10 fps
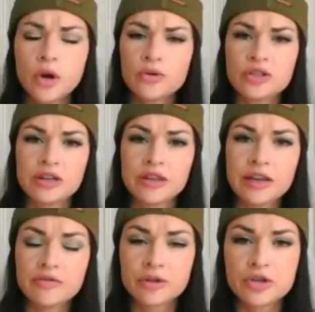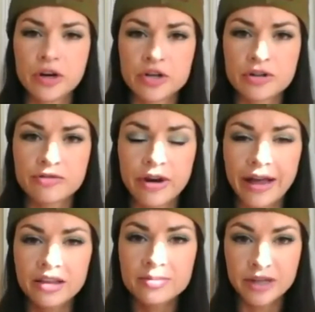hosting the infrastructure for
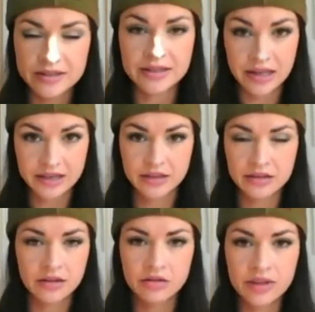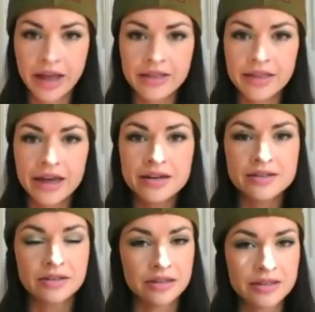Elements? Like
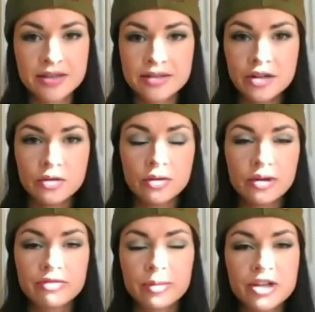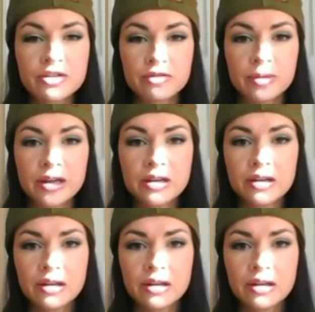this is new information for me.